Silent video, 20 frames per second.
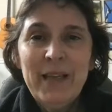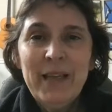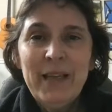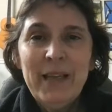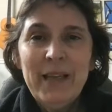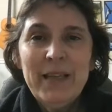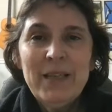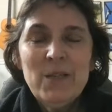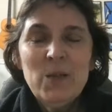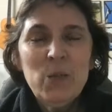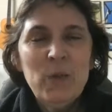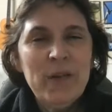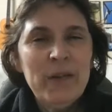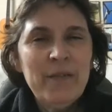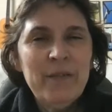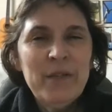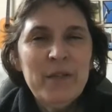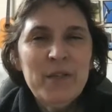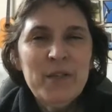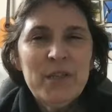It's one
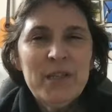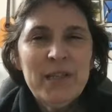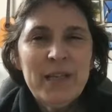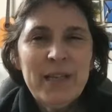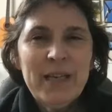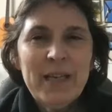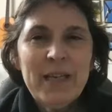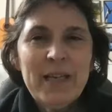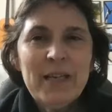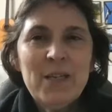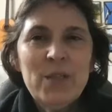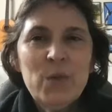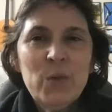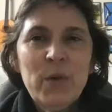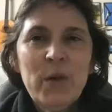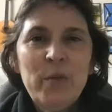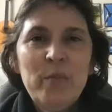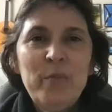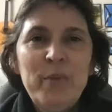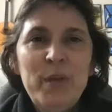of those things
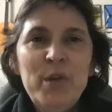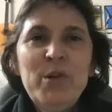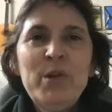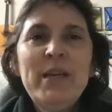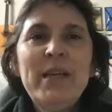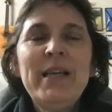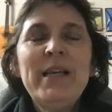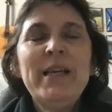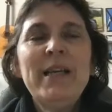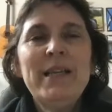where beauty